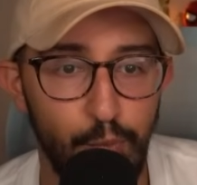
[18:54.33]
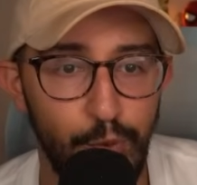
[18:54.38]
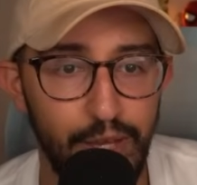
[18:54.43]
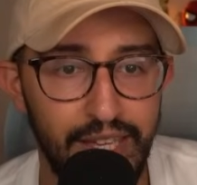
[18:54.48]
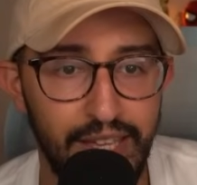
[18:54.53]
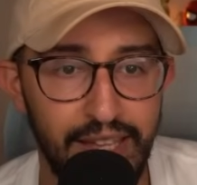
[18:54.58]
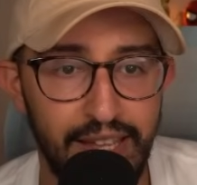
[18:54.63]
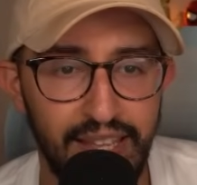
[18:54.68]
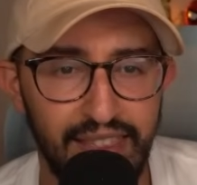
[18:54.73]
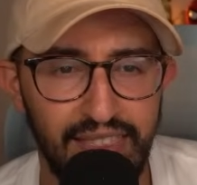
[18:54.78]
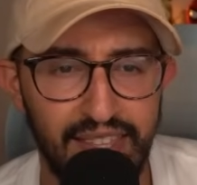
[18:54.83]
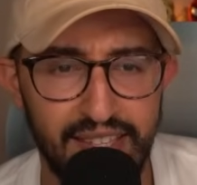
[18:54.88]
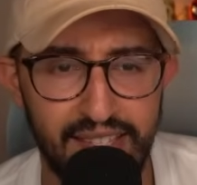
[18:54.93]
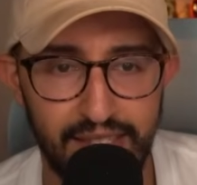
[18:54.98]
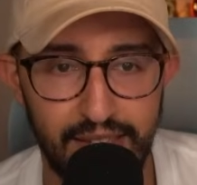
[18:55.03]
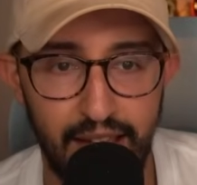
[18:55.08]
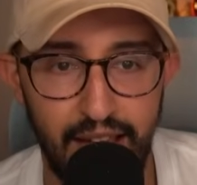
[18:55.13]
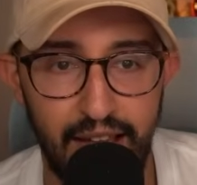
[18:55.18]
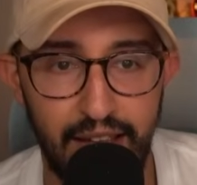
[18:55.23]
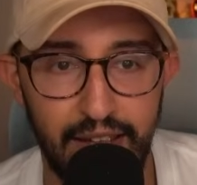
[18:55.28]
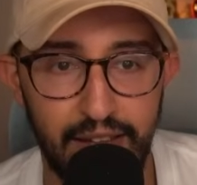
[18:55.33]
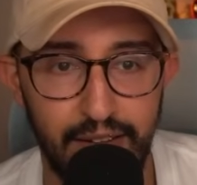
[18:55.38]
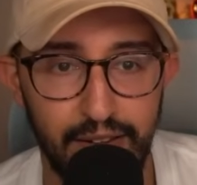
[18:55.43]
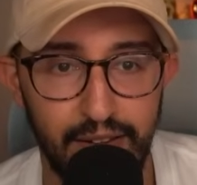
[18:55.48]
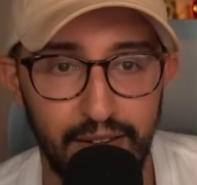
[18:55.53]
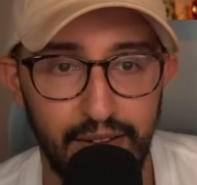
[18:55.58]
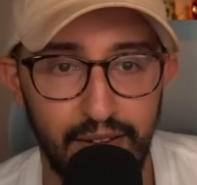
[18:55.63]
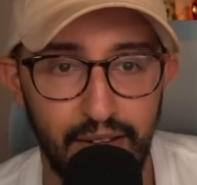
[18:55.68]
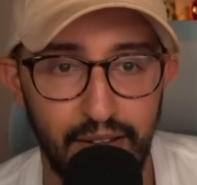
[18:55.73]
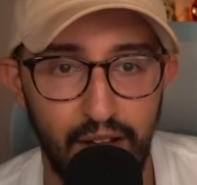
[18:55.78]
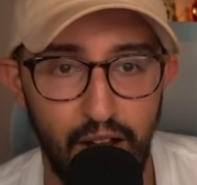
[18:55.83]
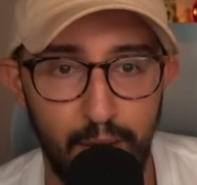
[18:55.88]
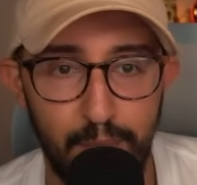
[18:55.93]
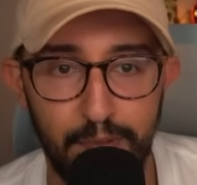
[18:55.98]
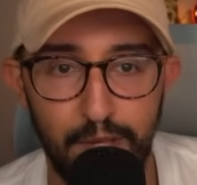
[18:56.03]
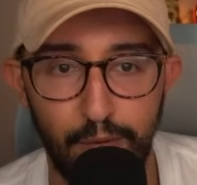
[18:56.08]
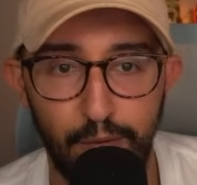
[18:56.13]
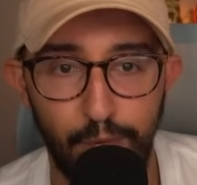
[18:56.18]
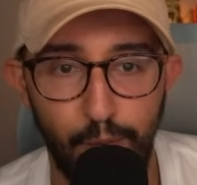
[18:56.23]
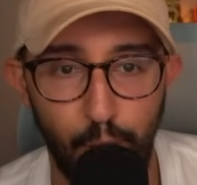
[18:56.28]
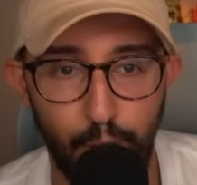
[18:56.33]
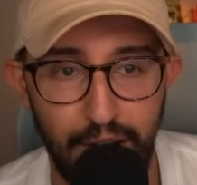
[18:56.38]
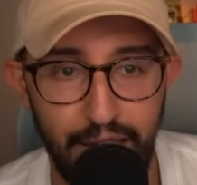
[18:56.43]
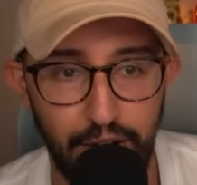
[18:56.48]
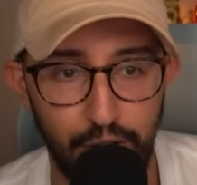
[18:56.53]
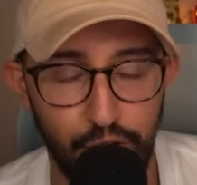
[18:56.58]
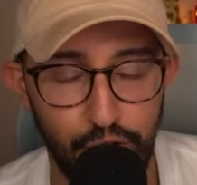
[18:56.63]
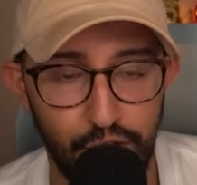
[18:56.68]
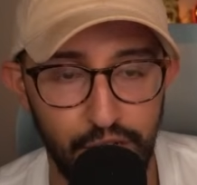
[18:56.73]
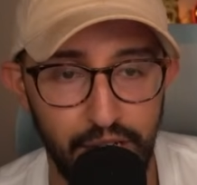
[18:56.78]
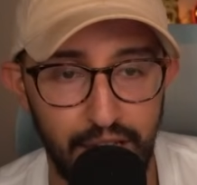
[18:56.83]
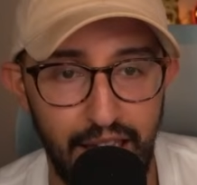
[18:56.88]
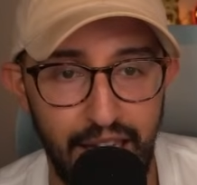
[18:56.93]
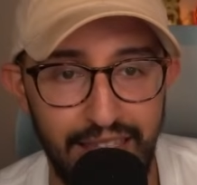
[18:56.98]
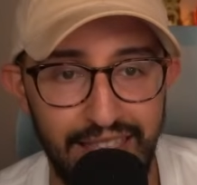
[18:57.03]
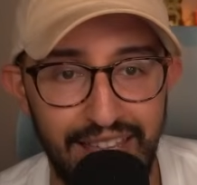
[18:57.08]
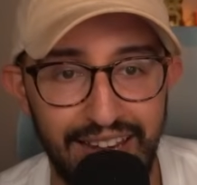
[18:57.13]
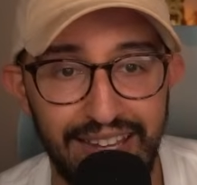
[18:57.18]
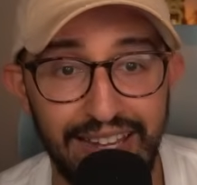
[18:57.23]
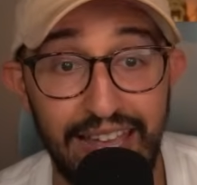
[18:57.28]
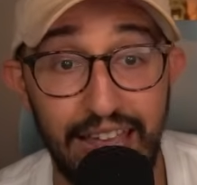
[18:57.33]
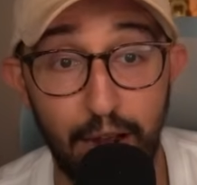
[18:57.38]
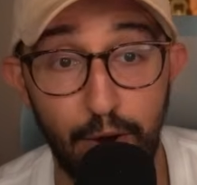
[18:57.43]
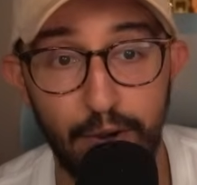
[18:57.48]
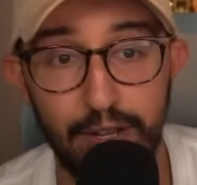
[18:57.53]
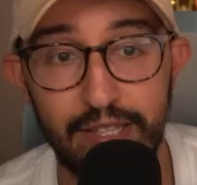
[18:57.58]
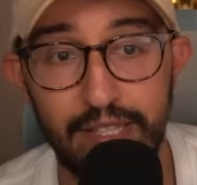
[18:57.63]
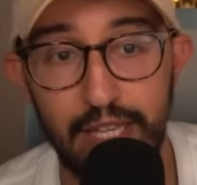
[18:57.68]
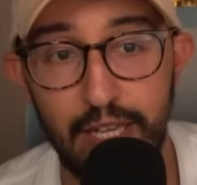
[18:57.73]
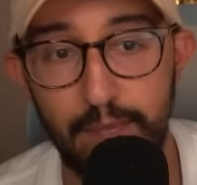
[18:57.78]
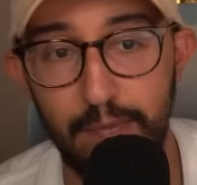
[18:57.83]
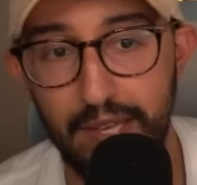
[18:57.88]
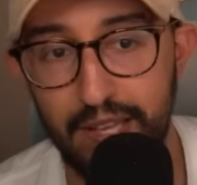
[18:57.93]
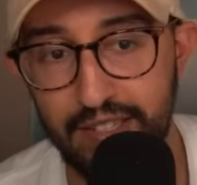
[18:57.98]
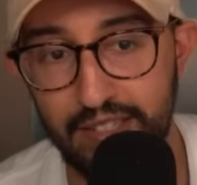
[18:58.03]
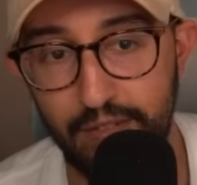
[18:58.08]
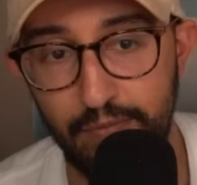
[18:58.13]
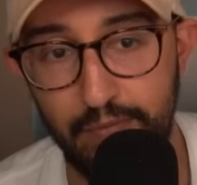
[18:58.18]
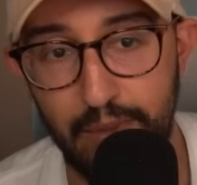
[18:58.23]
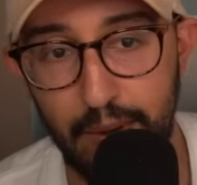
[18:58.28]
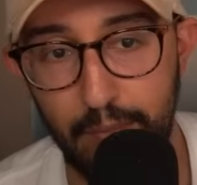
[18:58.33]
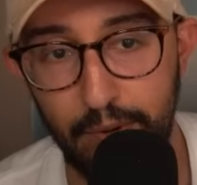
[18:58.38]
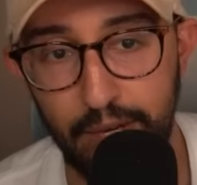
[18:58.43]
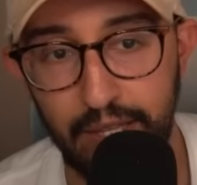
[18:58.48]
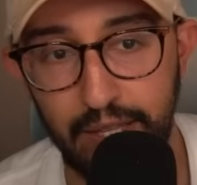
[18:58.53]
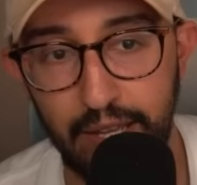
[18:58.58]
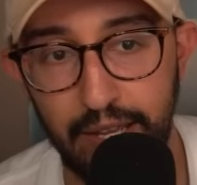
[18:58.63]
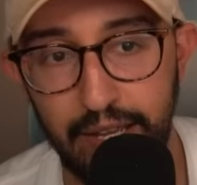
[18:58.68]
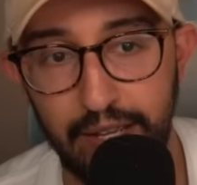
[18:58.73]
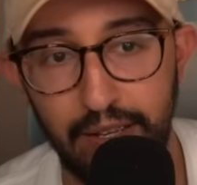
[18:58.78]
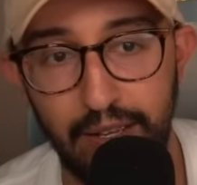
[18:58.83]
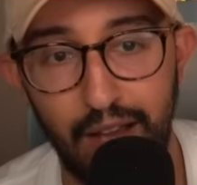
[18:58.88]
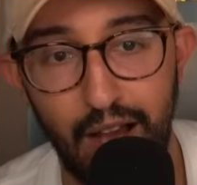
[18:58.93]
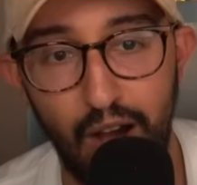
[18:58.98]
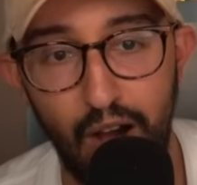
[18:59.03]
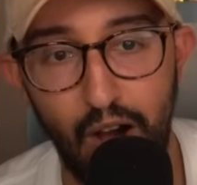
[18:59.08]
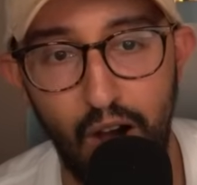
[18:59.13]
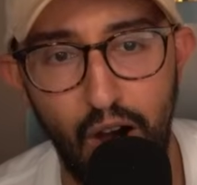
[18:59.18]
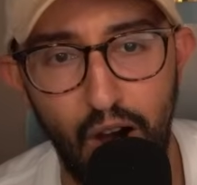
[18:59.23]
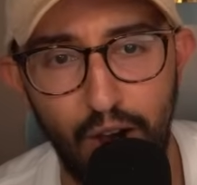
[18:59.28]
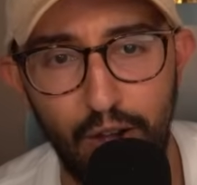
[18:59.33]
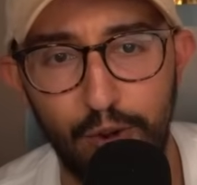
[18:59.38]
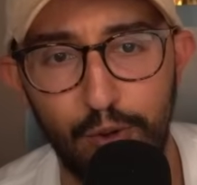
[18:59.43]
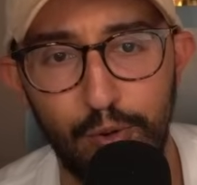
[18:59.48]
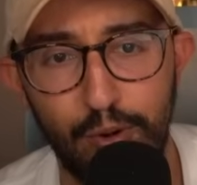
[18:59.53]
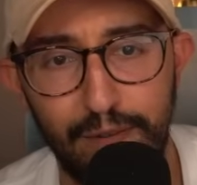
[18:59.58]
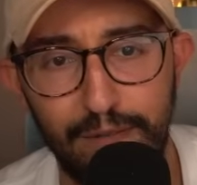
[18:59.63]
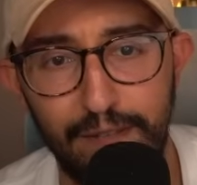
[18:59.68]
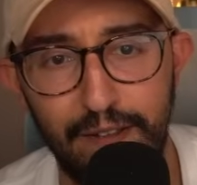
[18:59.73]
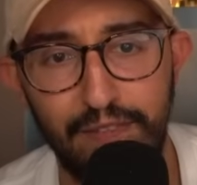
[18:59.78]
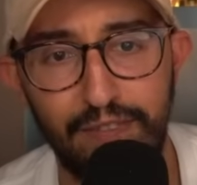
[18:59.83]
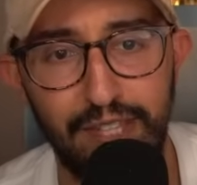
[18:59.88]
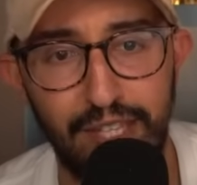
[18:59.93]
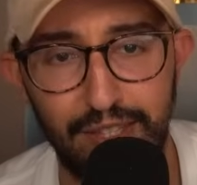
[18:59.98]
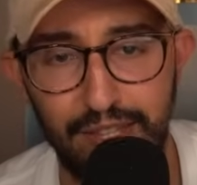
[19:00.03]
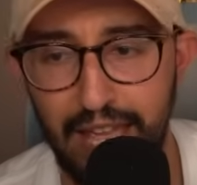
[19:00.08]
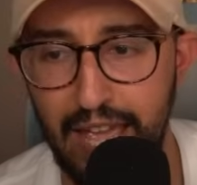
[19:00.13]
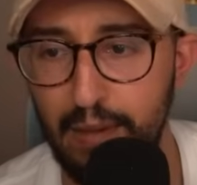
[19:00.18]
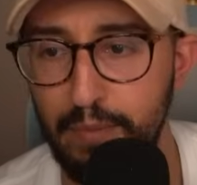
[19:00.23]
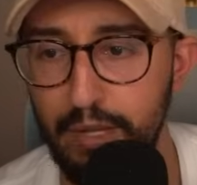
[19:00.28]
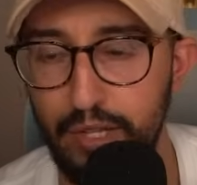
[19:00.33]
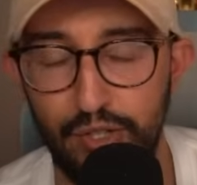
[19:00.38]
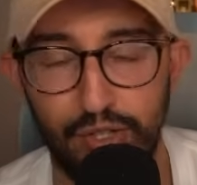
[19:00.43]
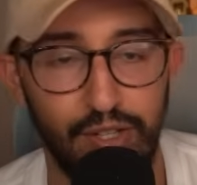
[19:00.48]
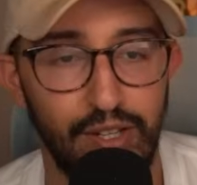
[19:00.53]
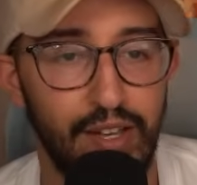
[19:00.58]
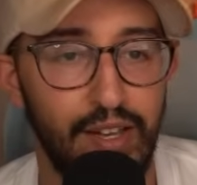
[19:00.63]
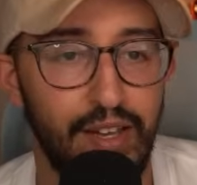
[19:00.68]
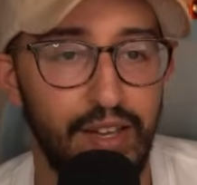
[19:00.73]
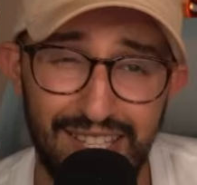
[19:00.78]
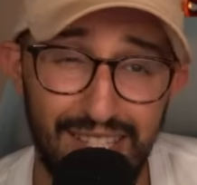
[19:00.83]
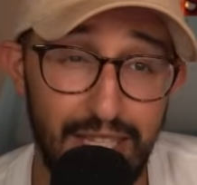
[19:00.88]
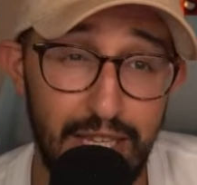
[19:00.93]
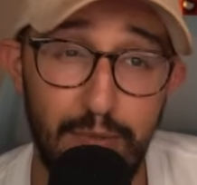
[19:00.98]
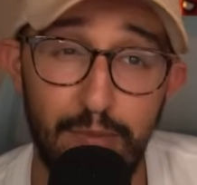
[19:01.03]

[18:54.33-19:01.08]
We can get this guy up to 4 energy and then guarantee, because of Memory Light, 150 damage. That